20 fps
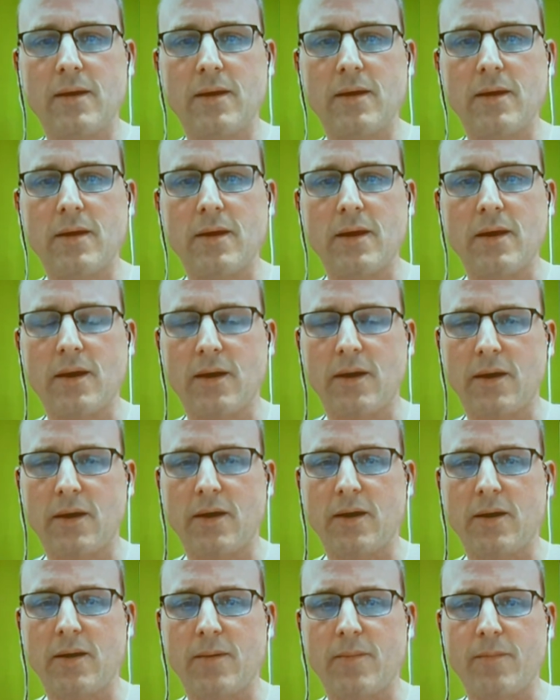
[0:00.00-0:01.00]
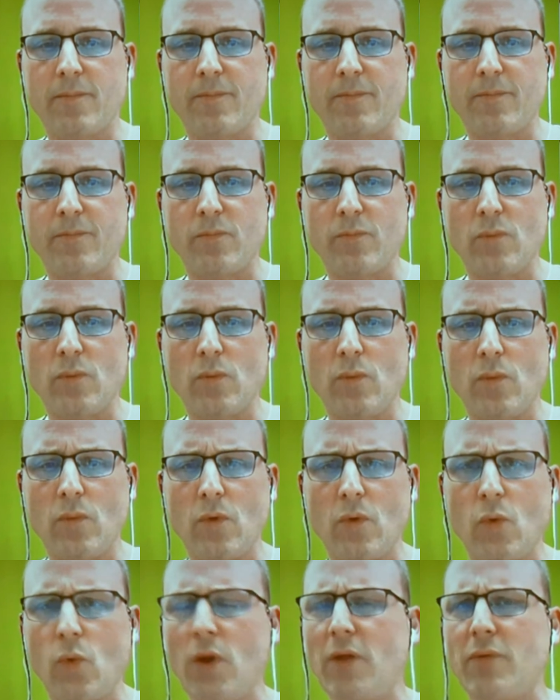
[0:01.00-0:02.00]
uh, um,
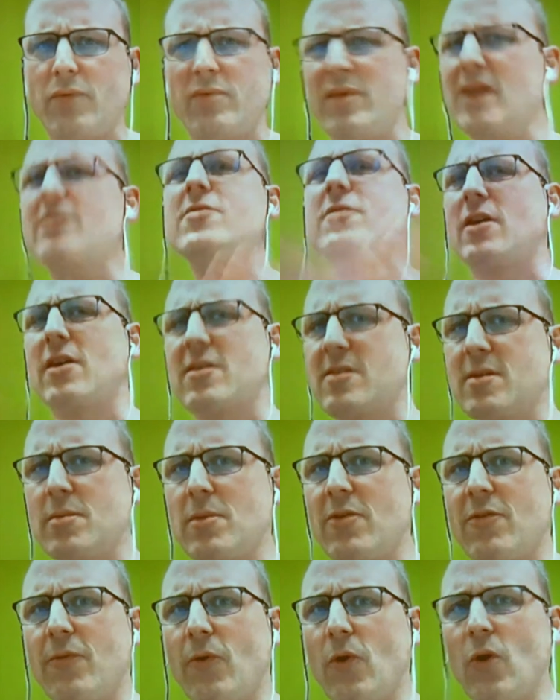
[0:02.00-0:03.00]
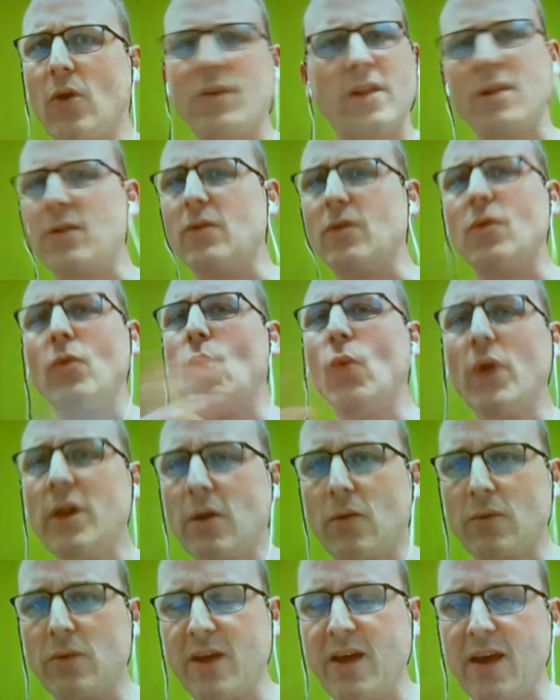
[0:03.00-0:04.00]
well, that's the customer's fault, and we
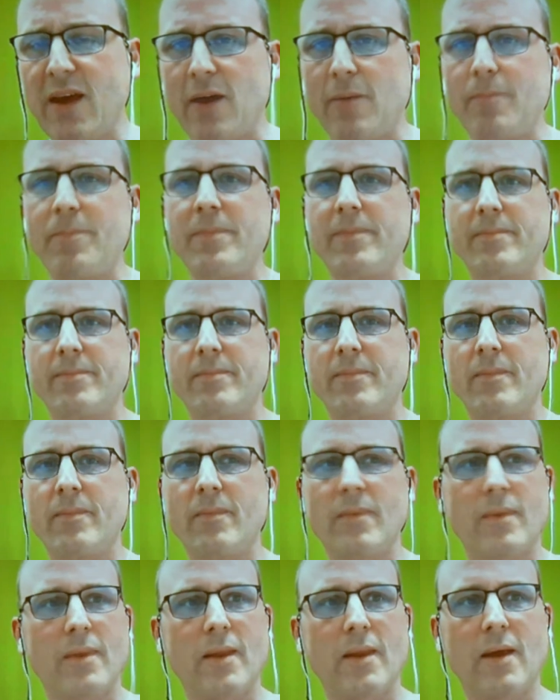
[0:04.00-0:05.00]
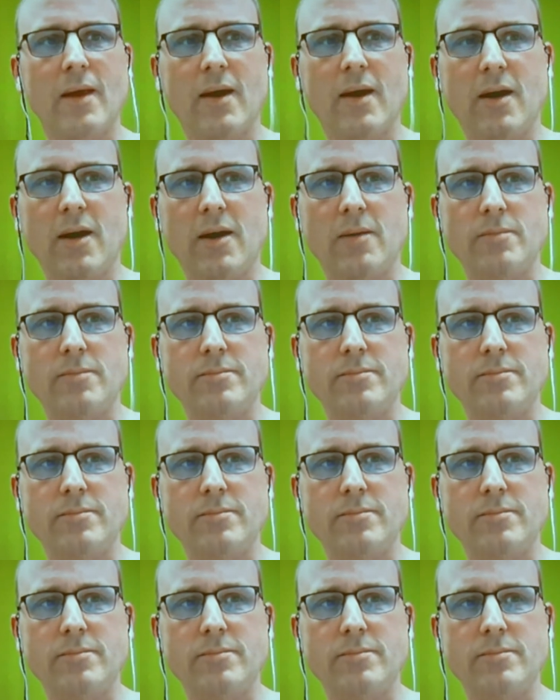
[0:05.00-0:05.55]
don't care. Um,